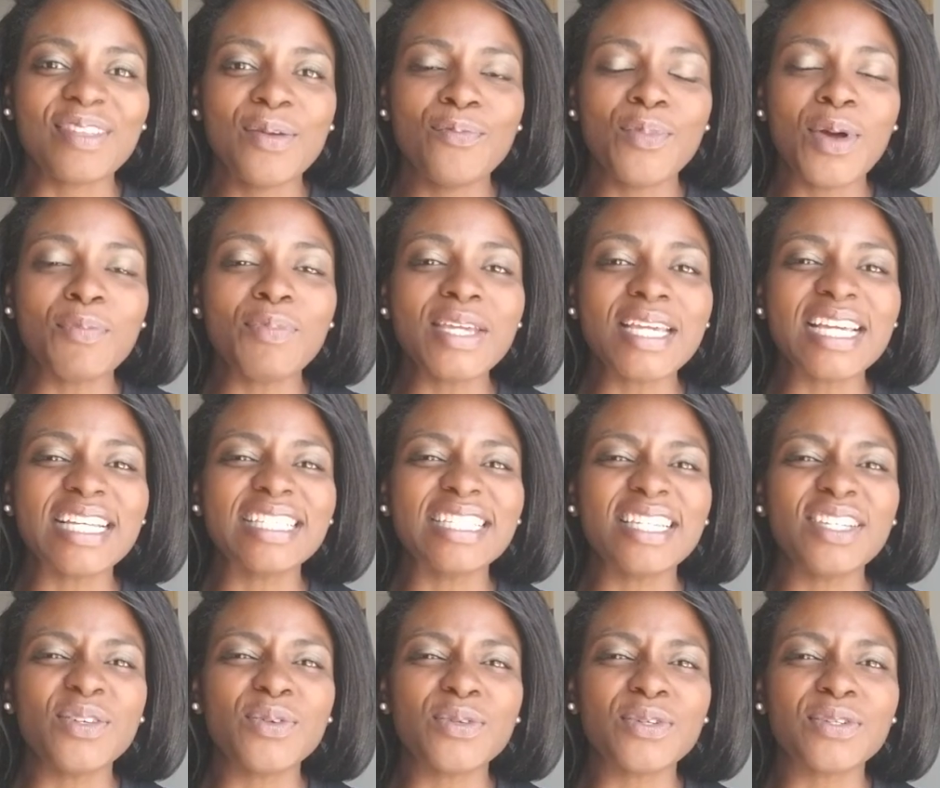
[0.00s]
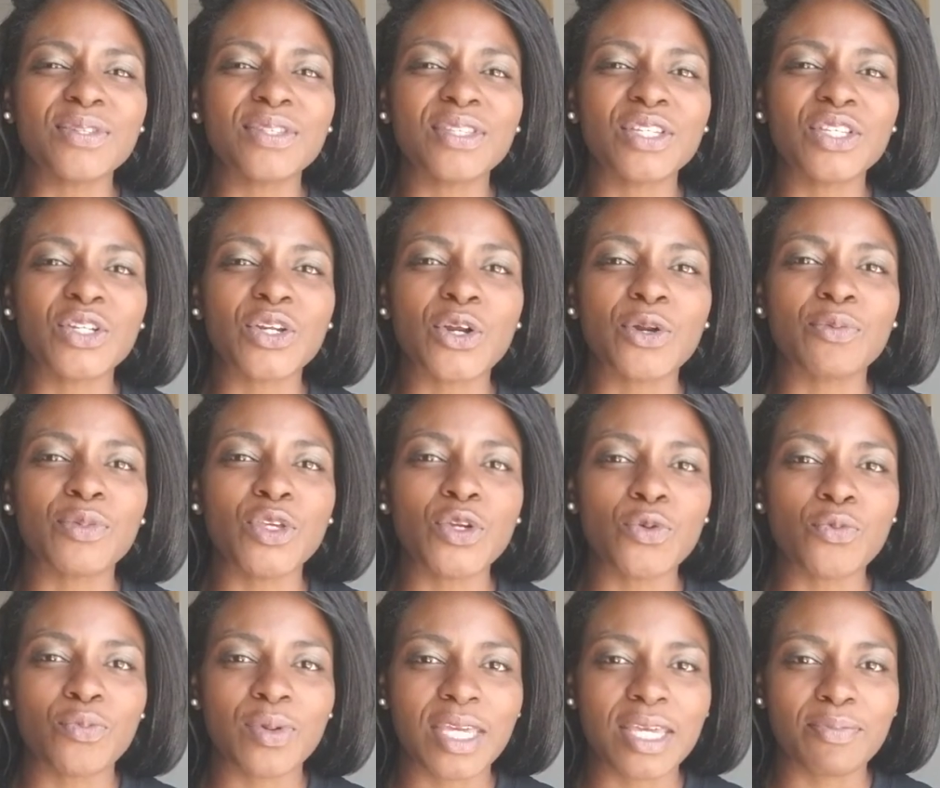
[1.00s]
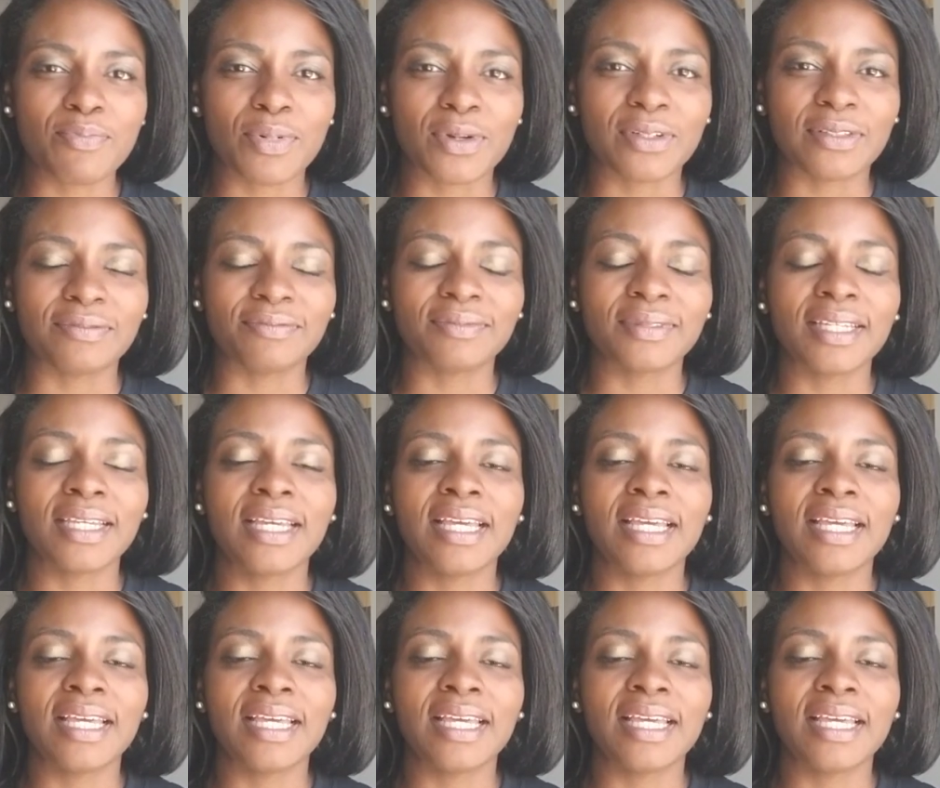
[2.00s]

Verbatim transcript: But because he used the term you people,